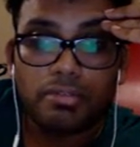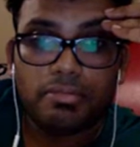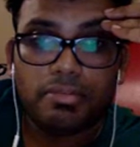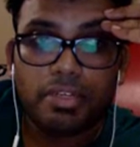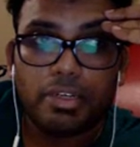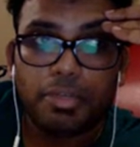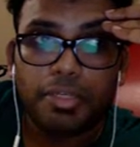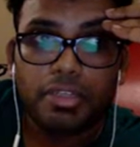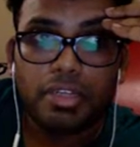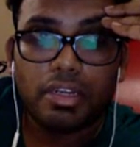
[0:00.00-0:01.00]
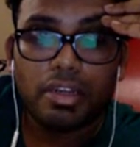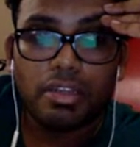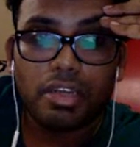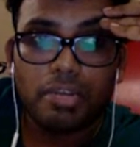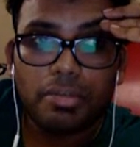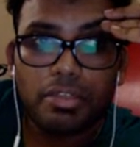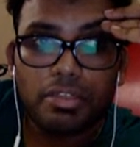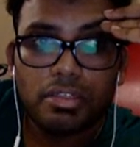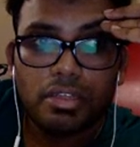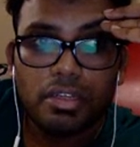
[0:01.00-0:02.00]
Forgive me. Click on the
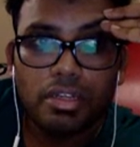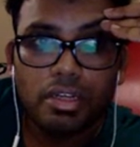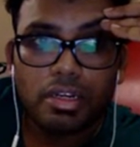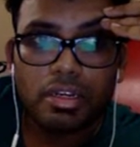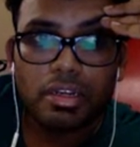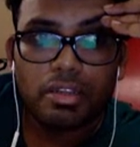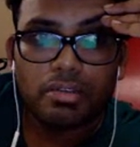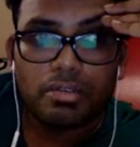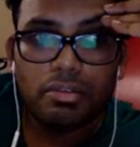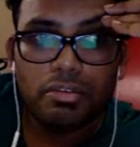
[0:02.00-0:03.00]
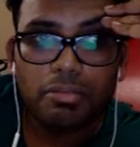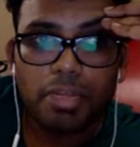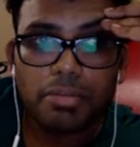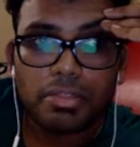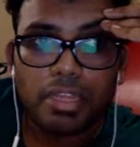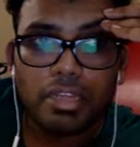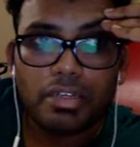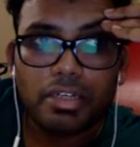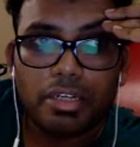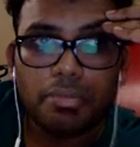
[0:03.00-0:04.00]
libraries, click on the Google Maps
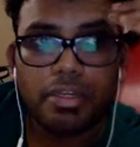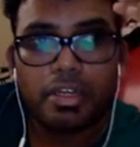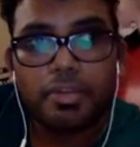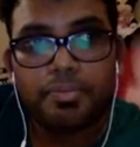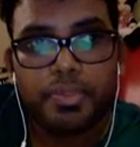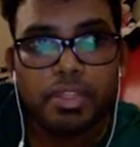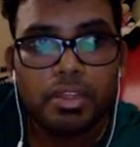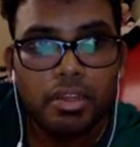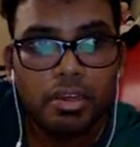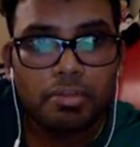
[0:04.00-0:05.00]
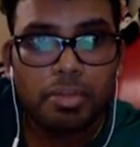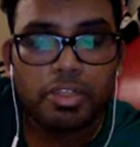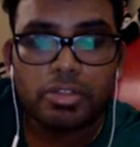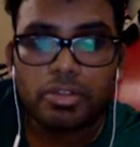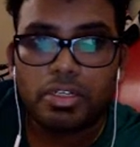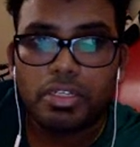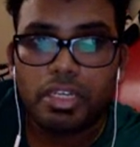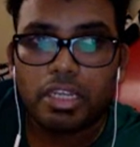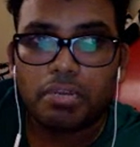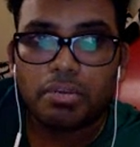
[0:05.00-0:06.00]
Android API. Make sure it's
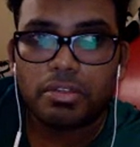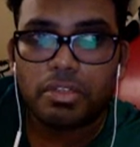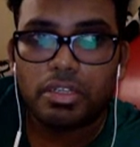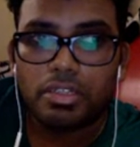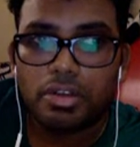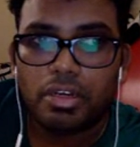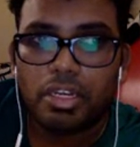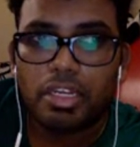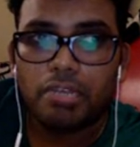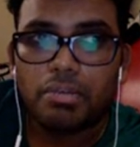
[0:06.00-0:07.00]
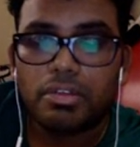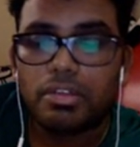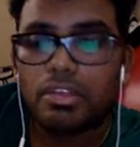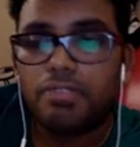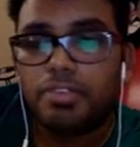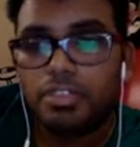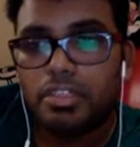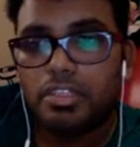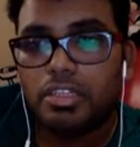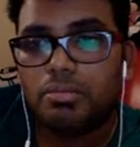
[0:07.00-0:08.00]
enabled. It's already enabled. If it's
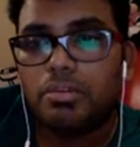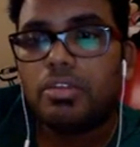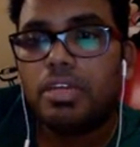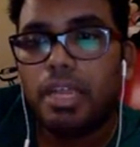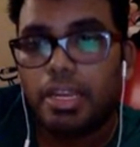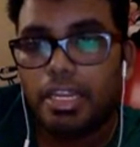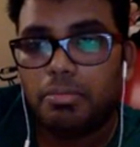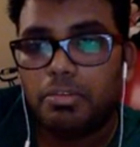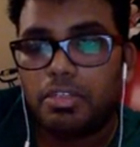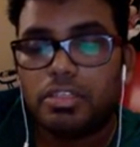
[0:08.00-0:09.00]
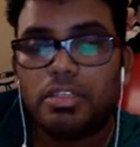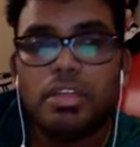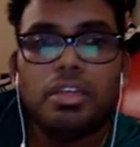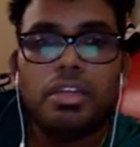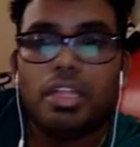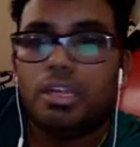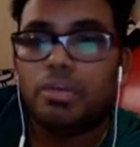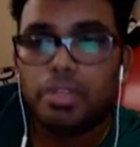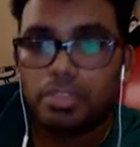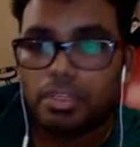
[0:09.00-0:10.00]
disabled, enable it.
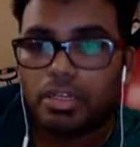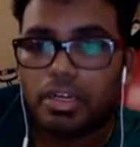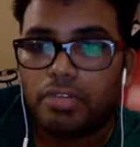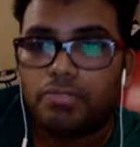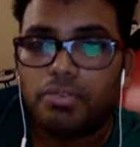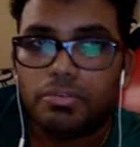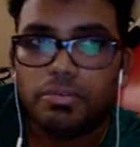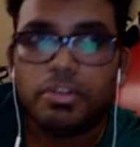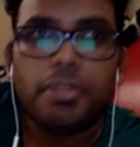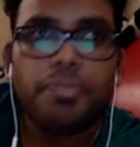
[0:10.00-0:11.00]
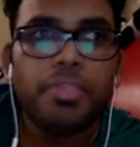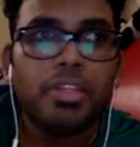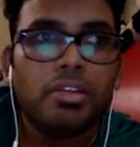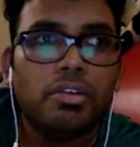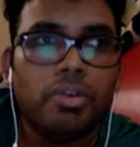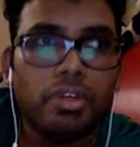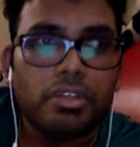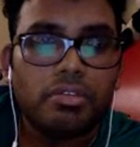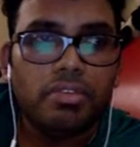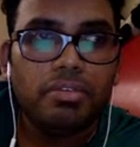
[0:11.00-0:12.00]
Otherwise, again, it won't work. Okay,
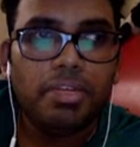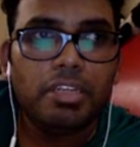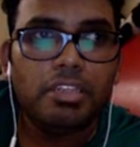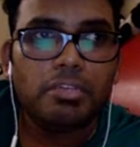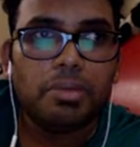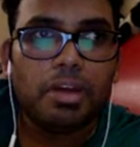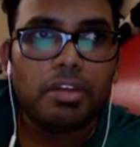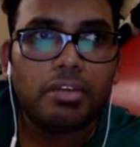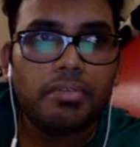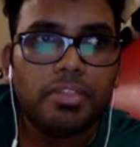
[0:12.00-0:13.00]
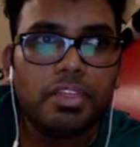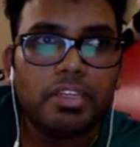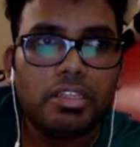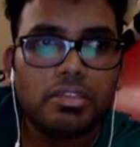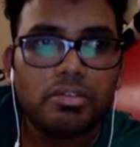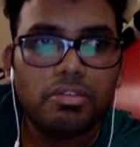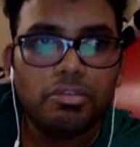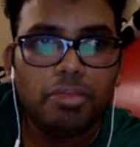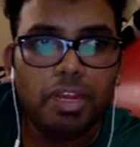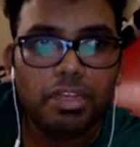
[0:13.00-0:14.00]
so we made this part. Let us go
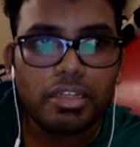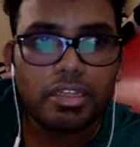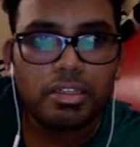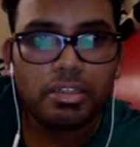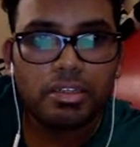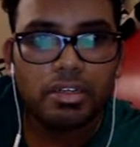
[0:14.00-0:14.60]
back here